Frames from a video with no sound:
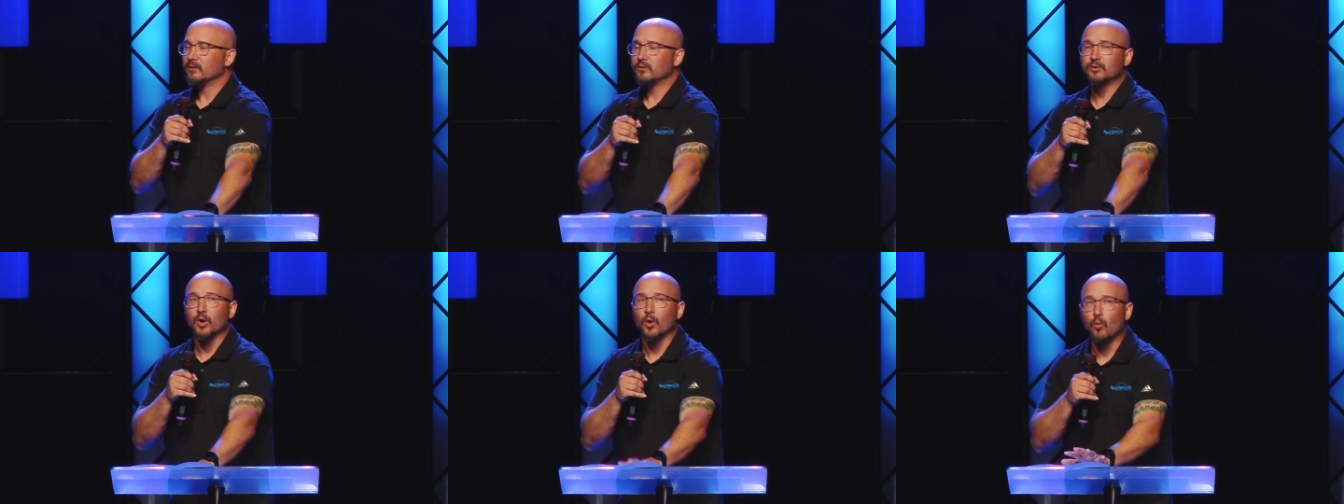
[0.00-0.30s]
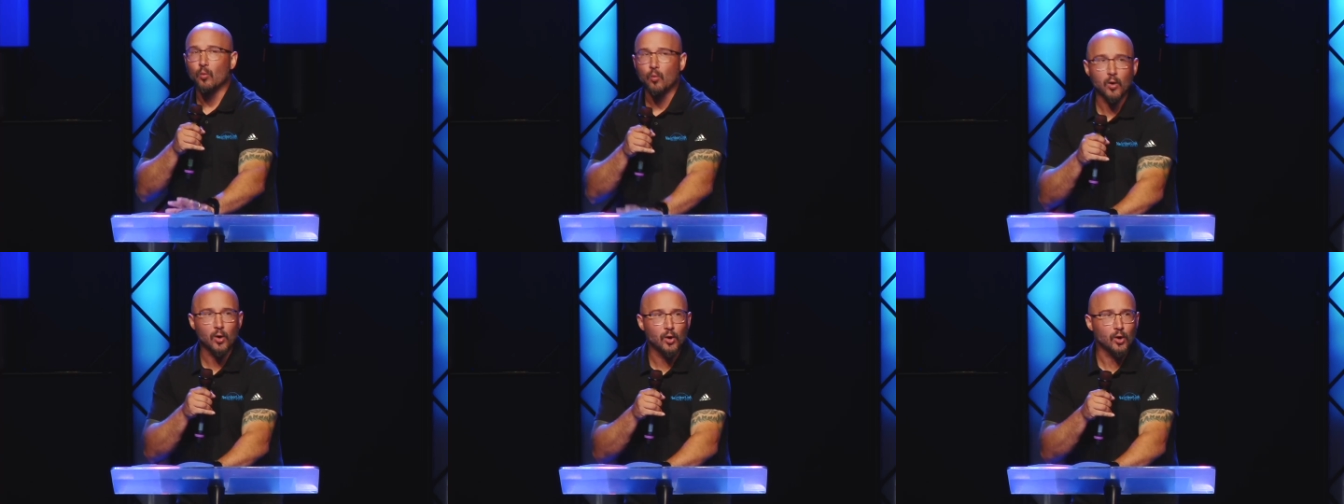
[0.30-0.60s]
The
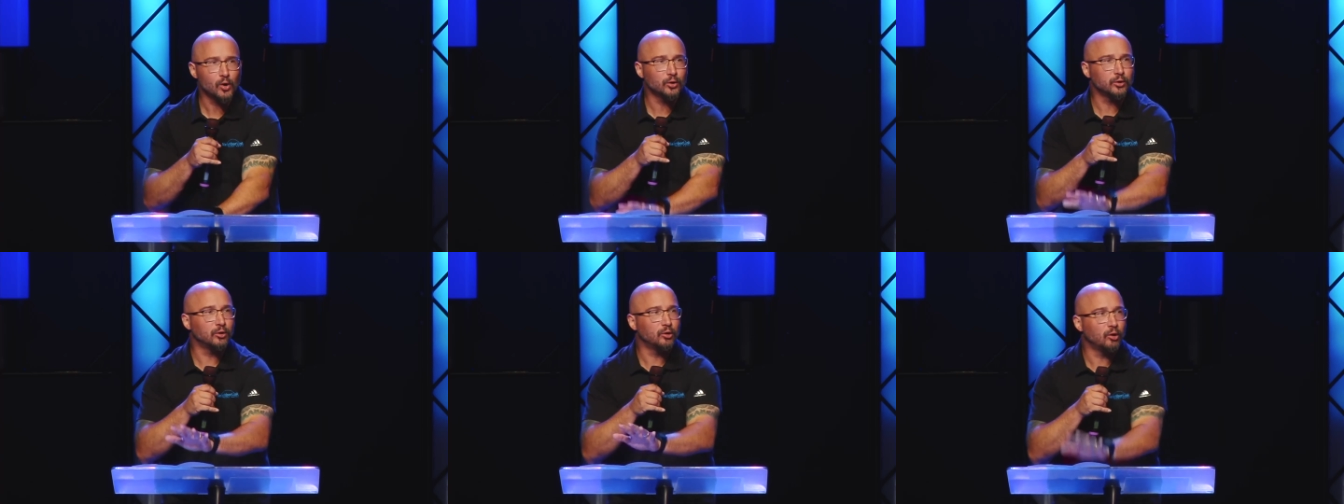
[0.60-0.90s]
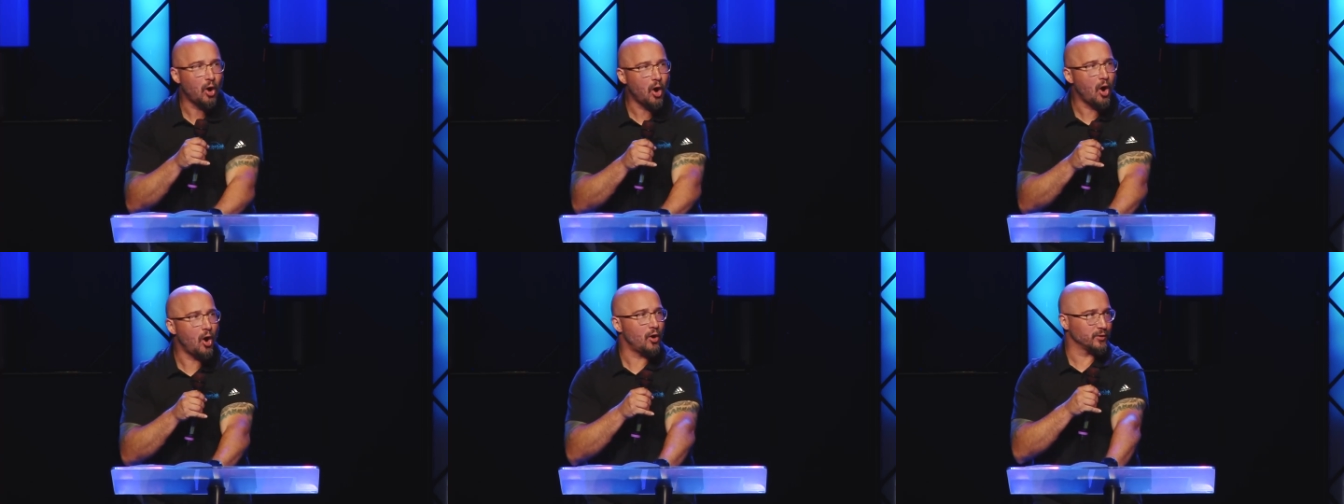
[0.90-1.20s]
world
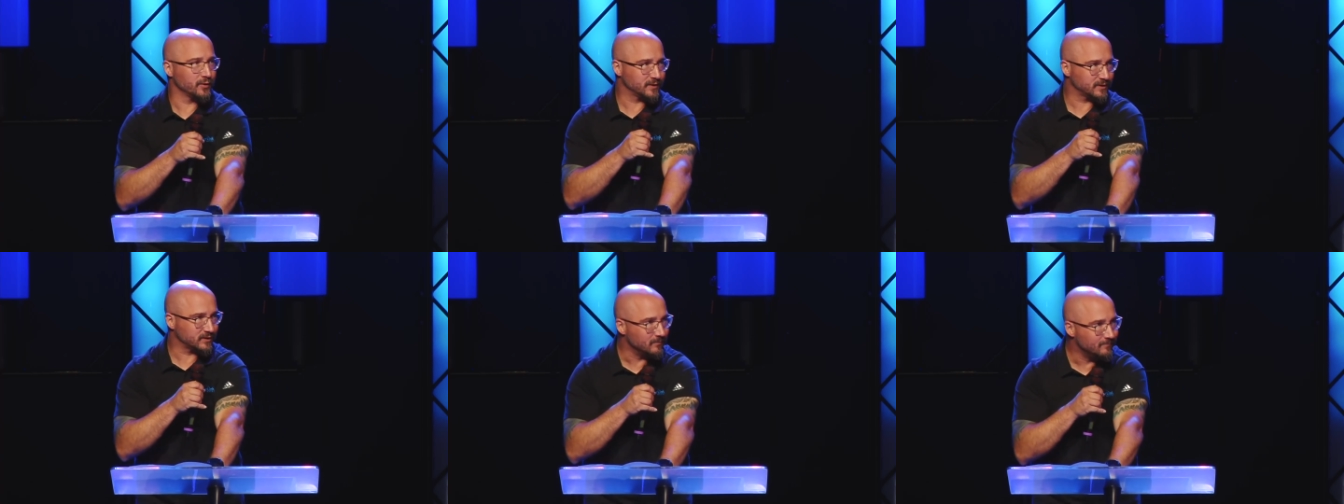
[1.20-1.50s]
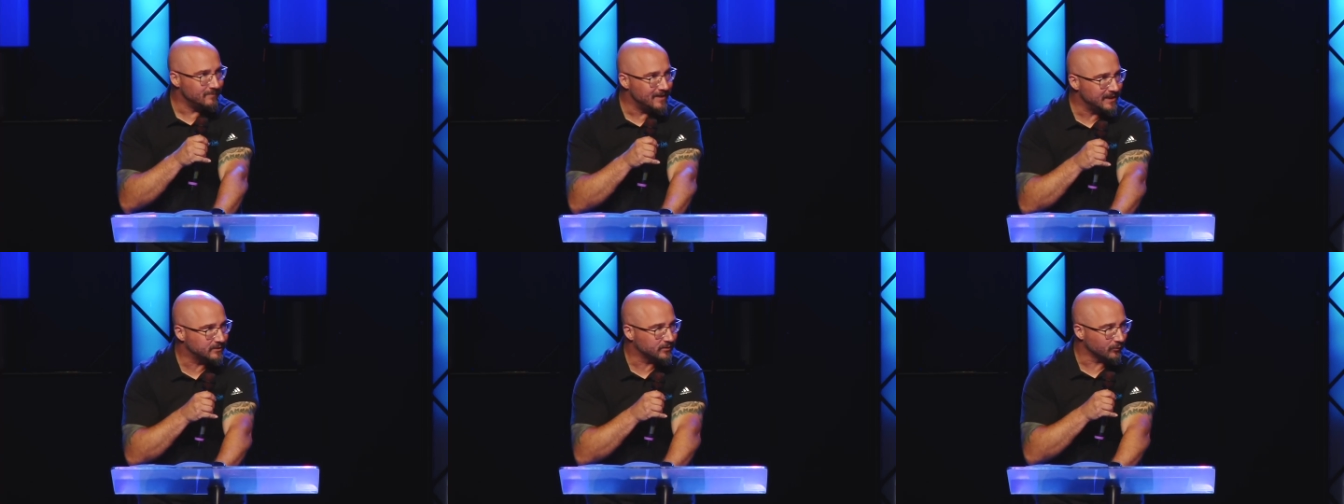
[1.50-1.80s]
longs to
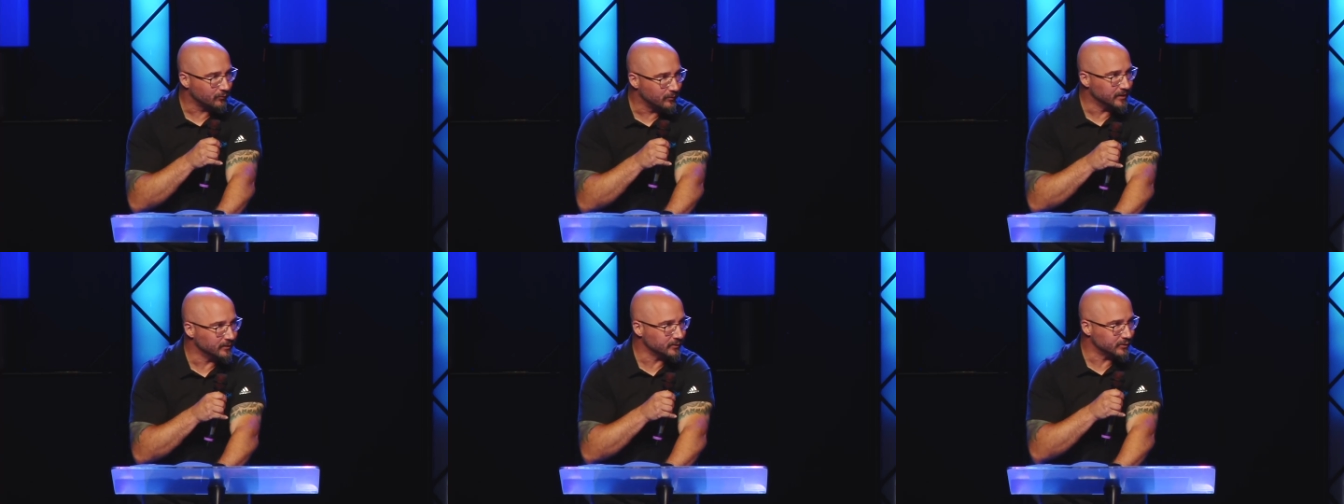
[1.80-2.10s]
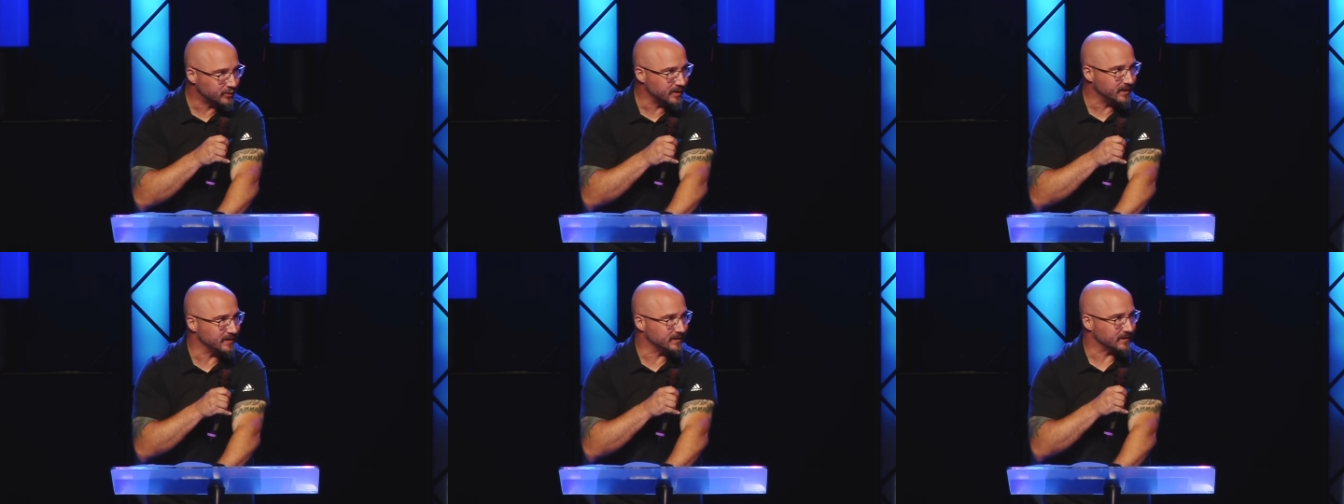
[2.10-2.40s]
meet the real
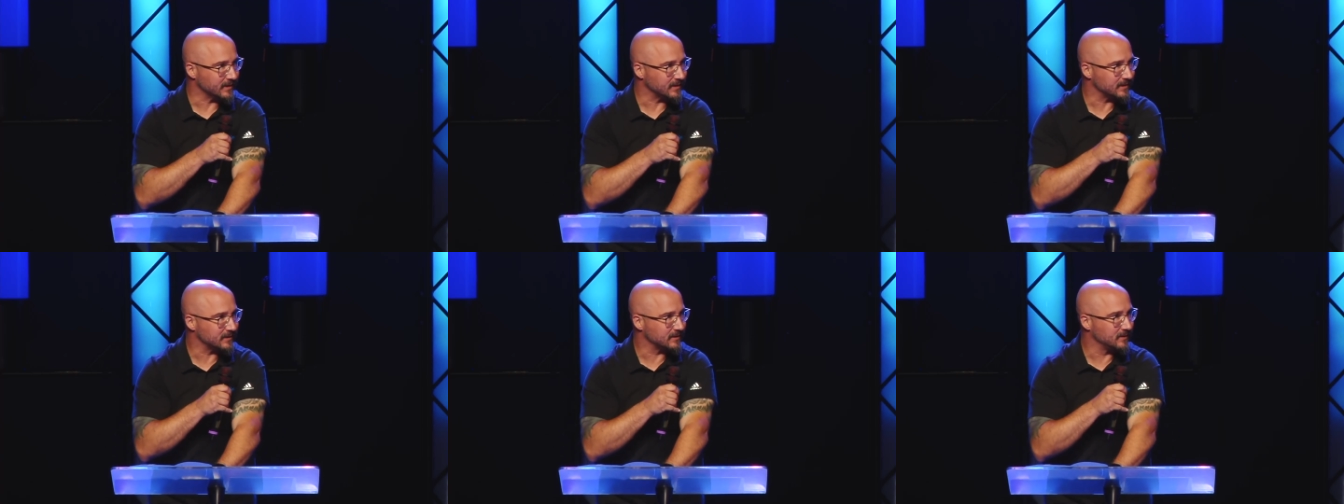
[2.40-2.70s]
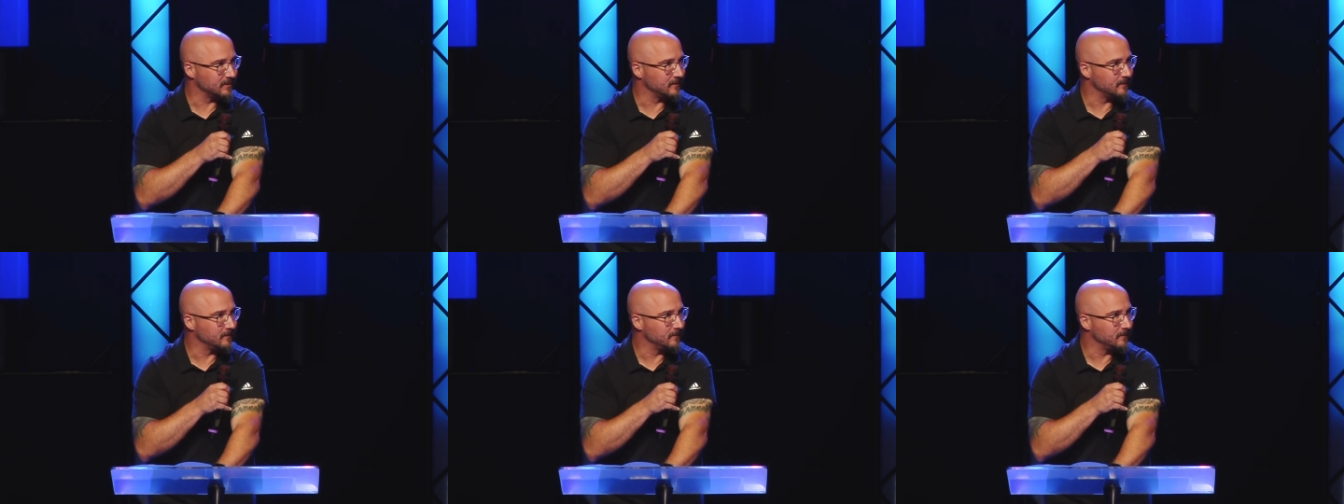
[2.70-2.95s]
Jesus.